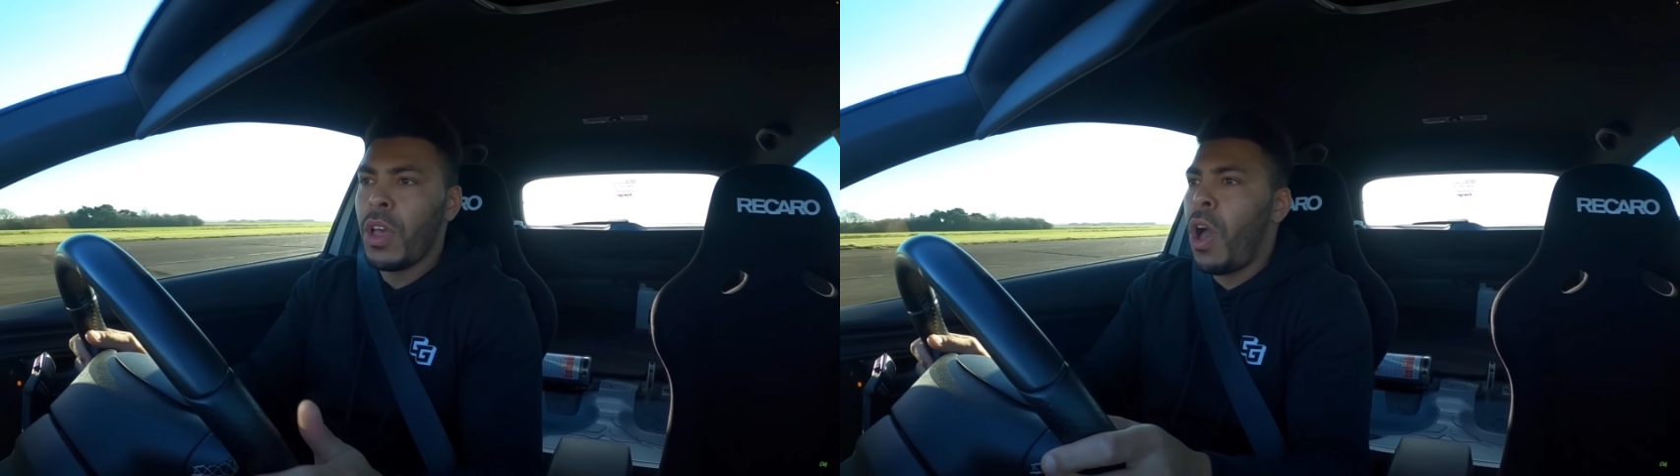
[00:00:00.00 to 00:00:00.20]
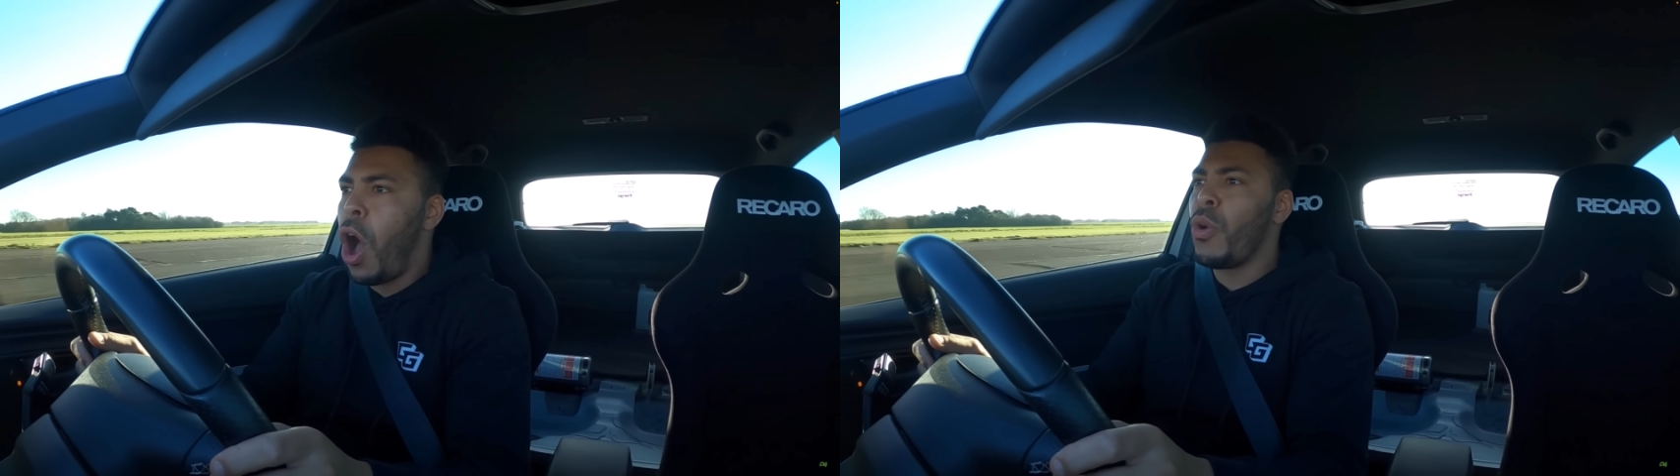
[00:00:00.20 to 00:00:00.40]

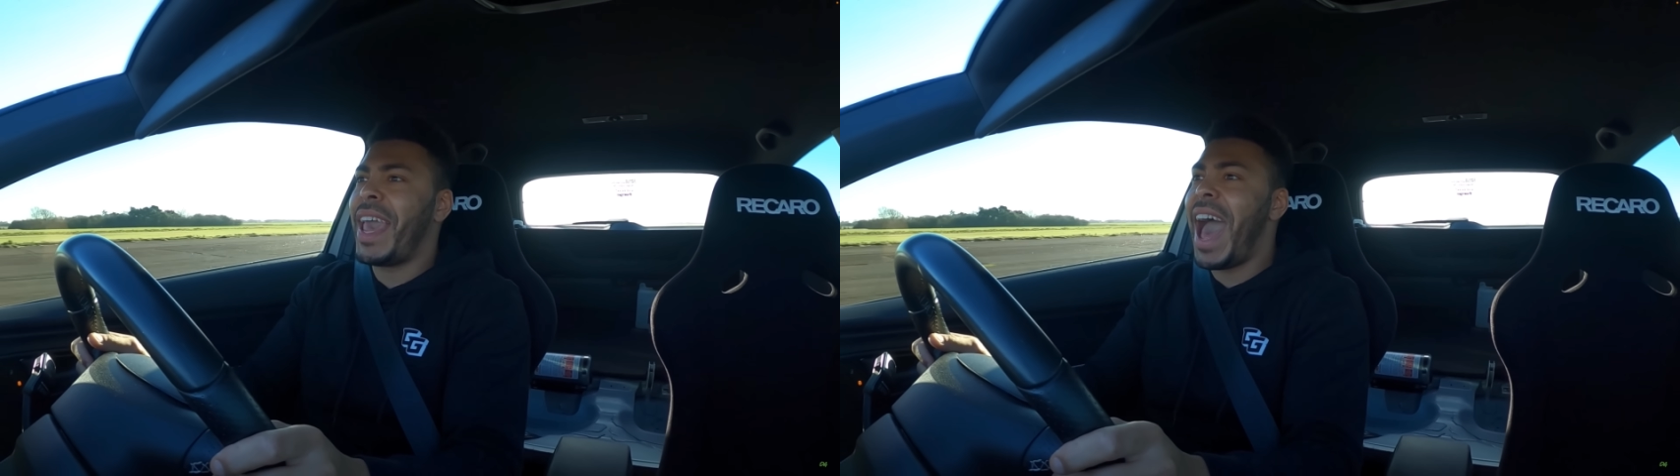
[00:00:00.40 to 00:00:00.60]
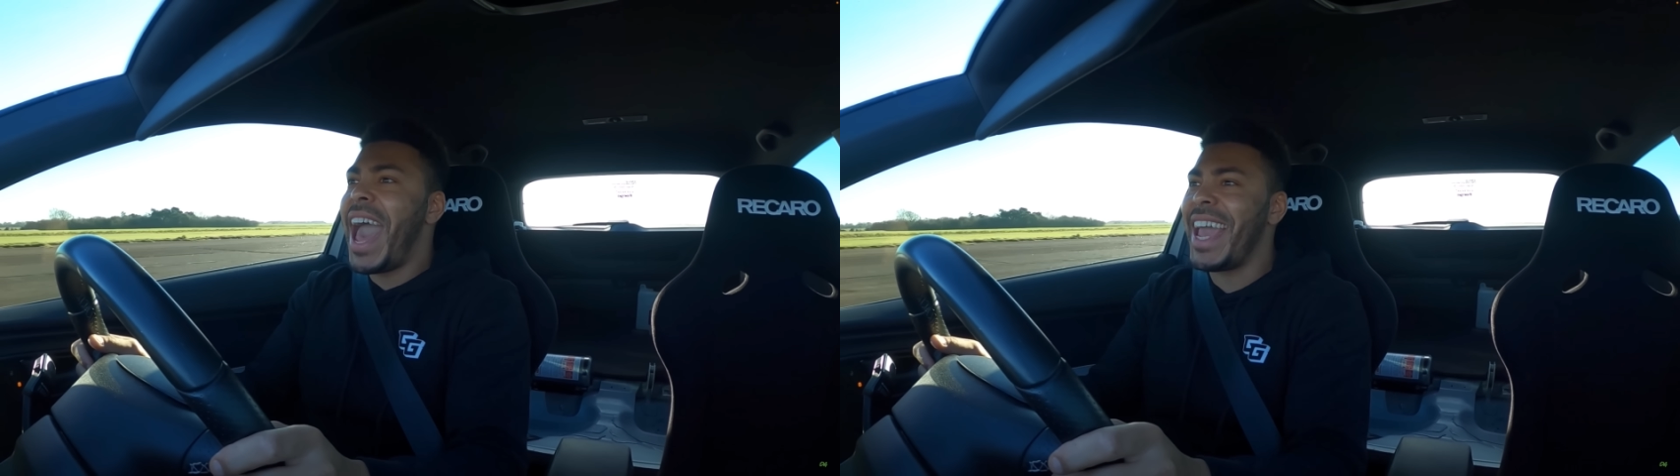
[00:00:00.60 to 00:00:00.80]

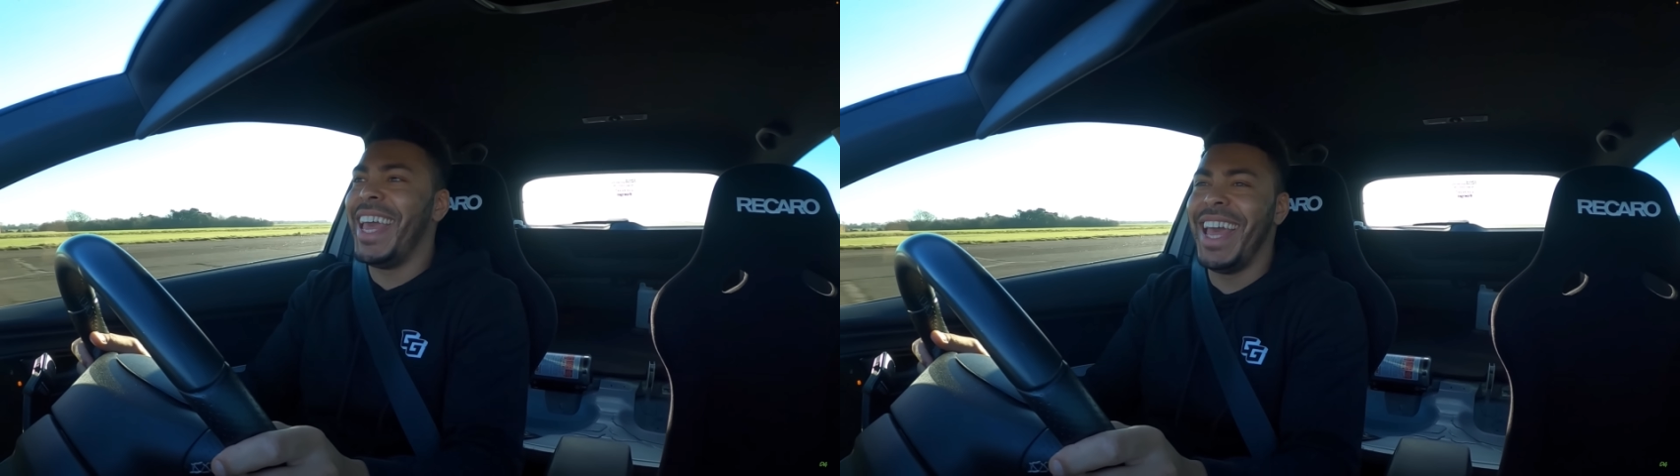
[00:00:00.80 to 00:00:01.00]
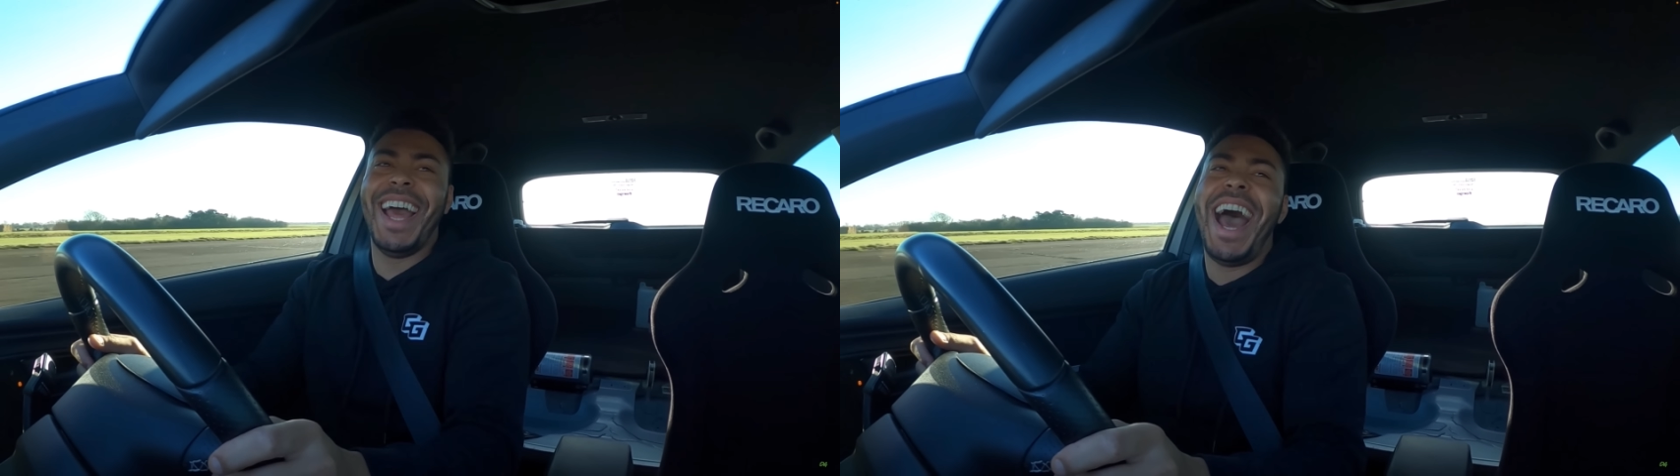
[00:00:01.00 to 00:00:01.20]
200
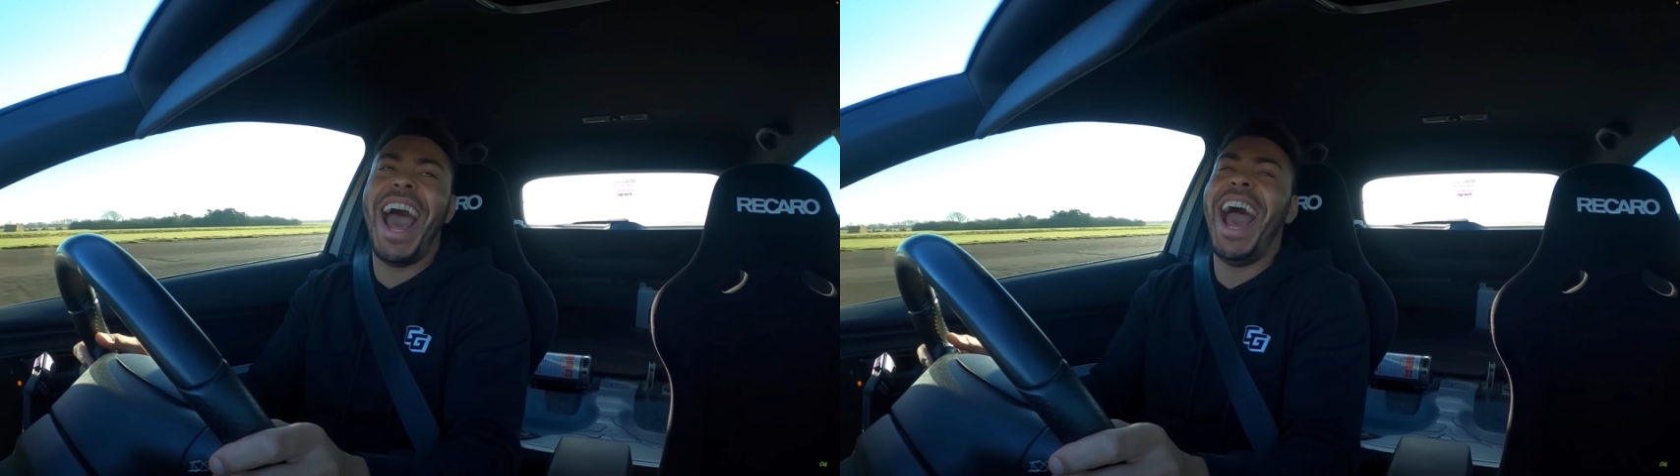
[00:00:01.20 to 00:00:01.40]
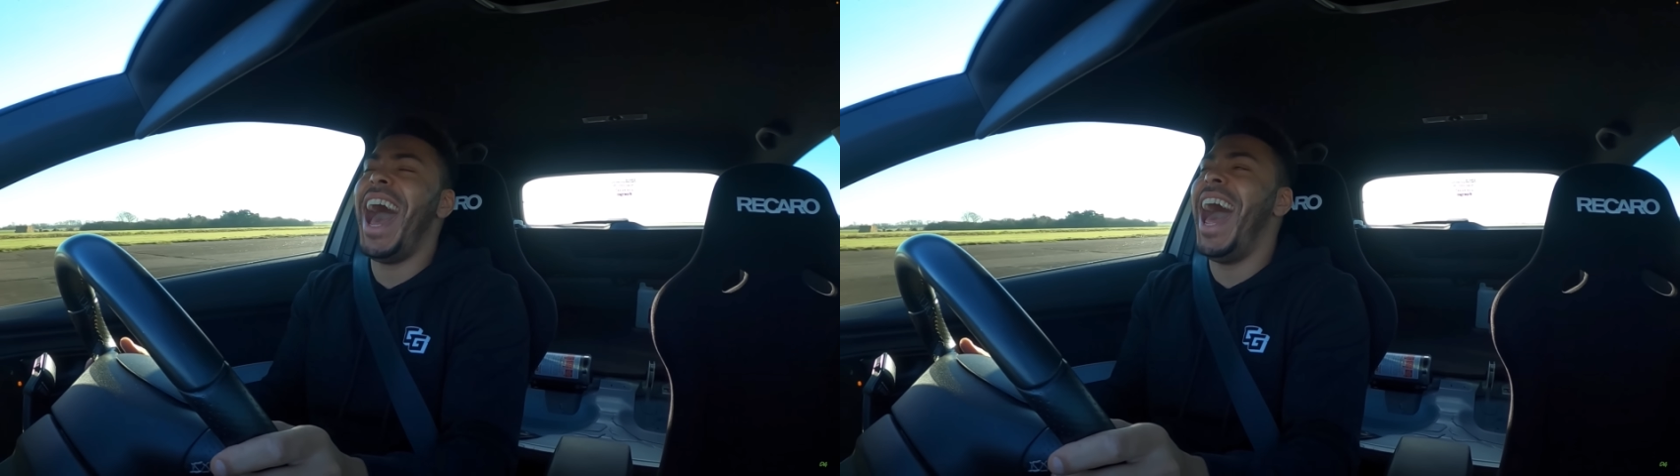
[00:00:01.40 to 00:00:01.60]
kph
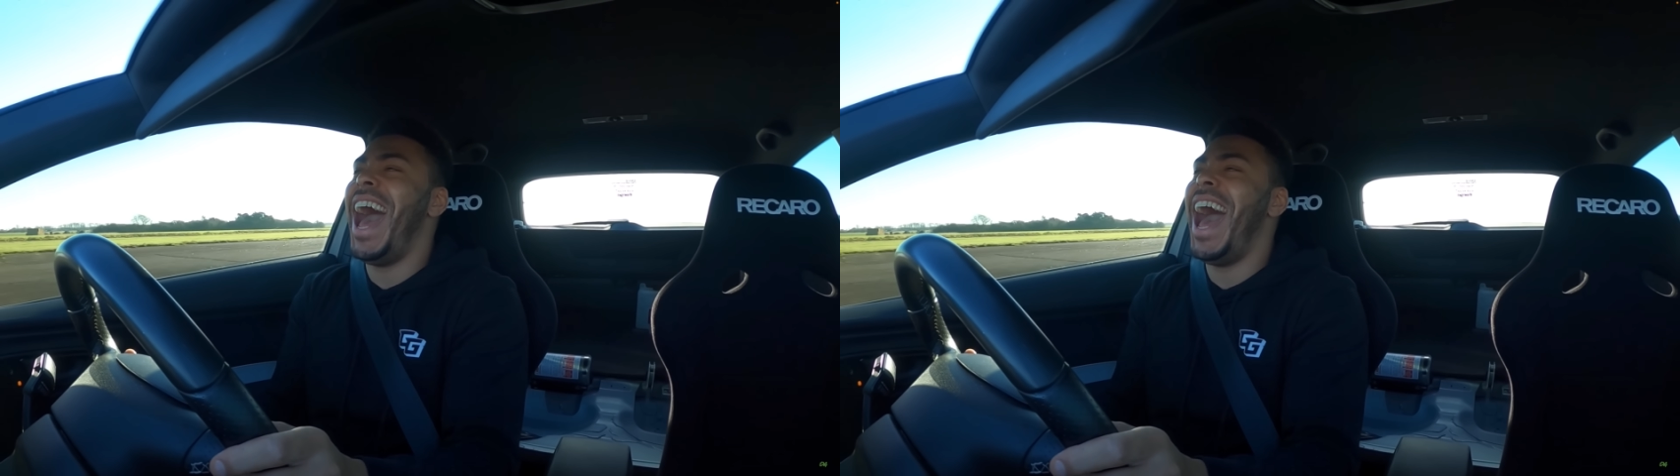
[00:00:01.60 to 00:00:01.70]
in